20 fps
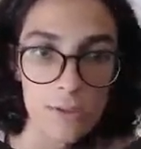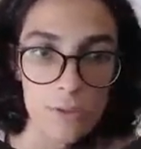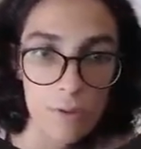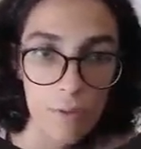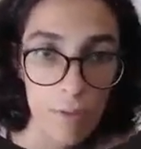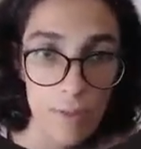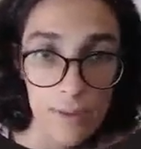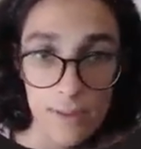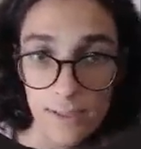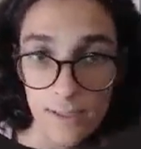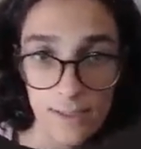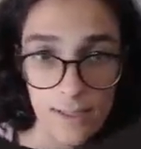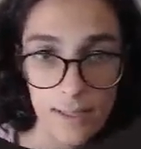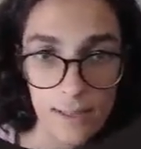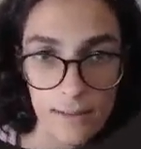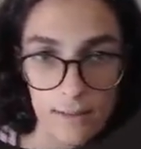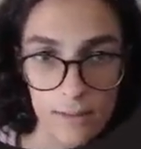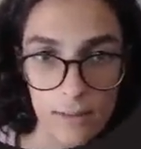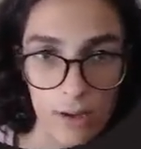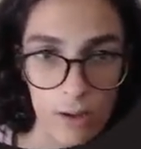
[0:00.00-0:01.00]
So this is
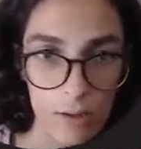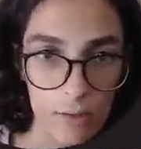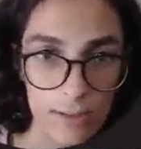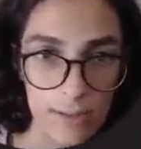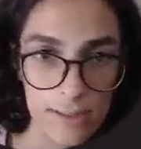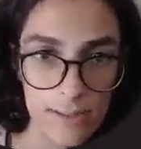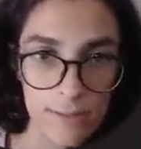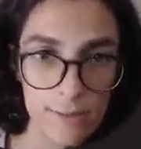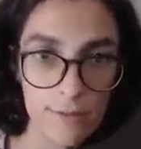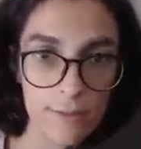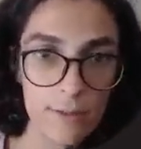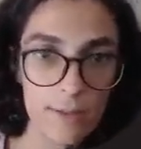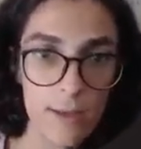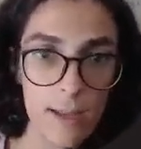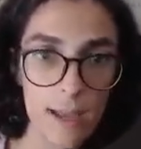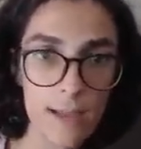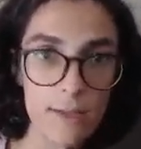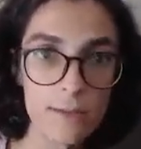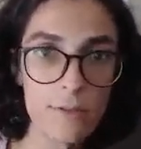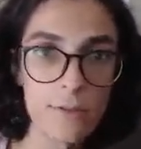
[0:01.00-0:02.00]
it. All the server
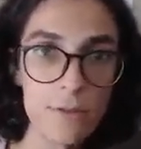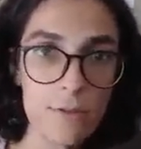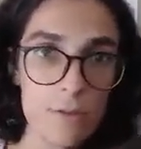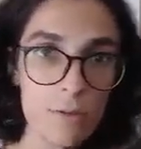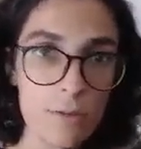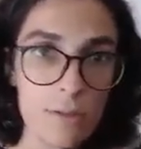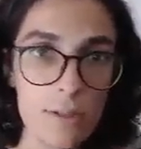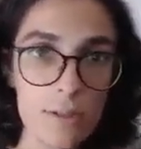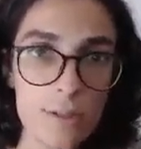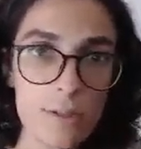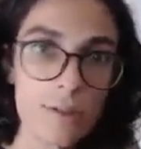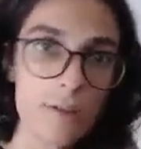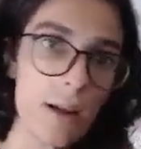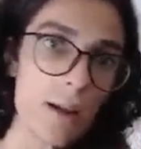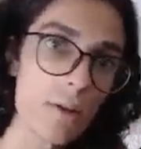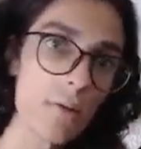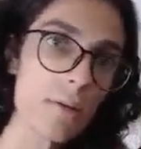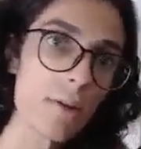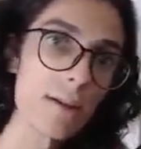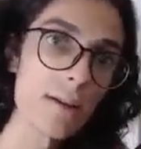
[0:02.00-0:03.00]
has to do is
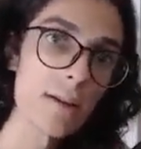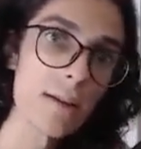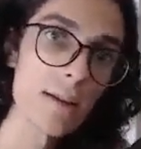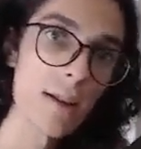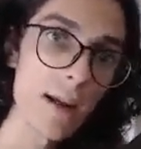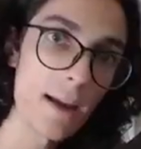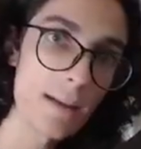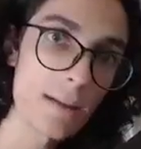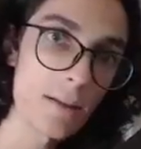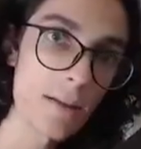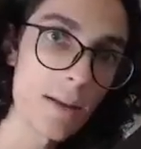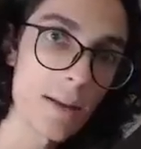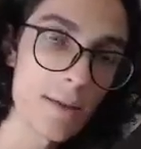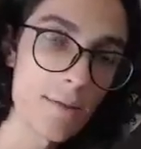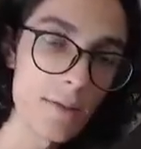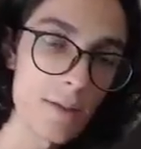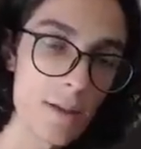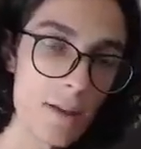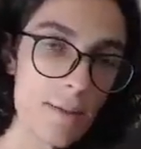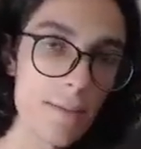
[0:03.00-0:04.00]
check what the client
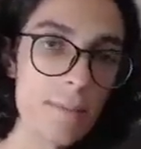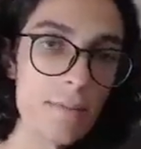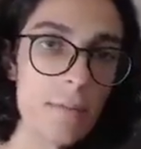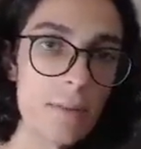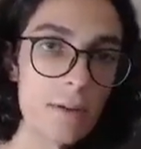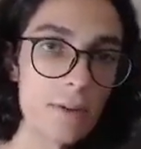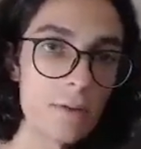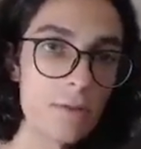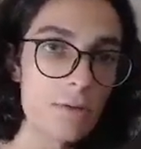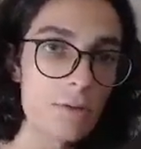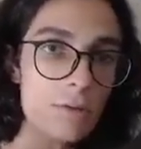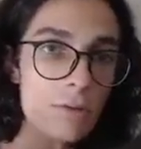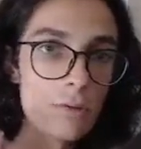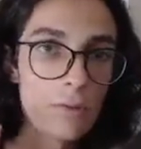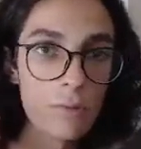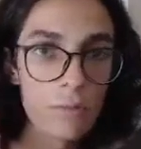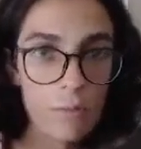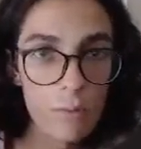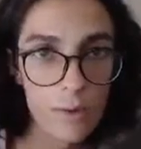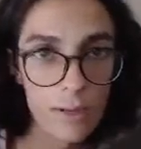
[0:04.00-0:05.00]
gives him
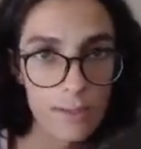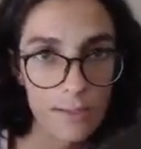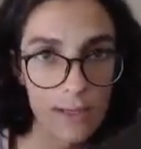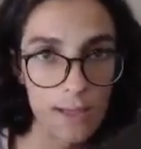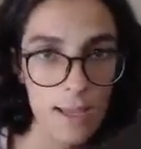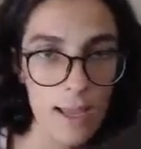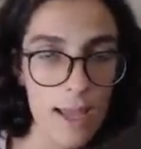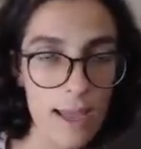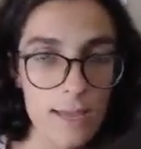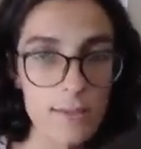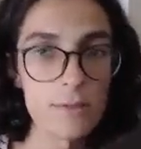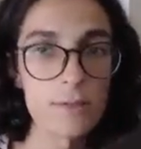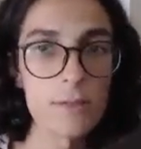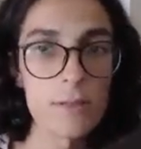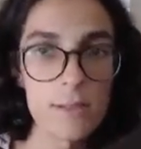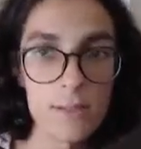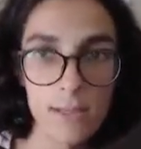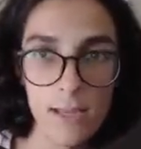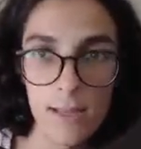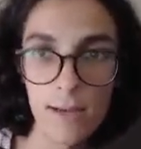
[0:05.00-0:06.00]
to what he has on
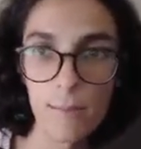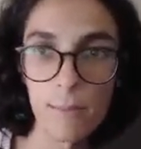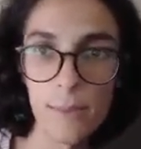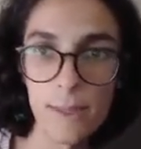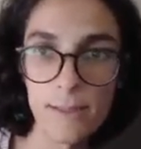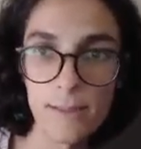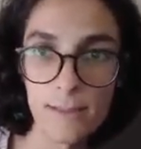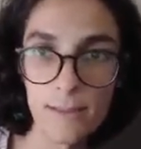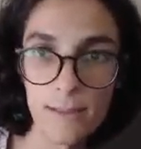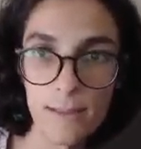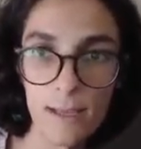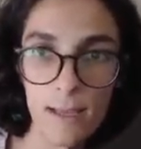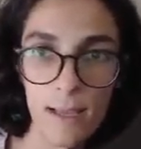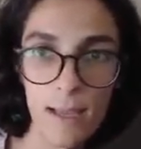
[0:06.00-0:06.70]
the database.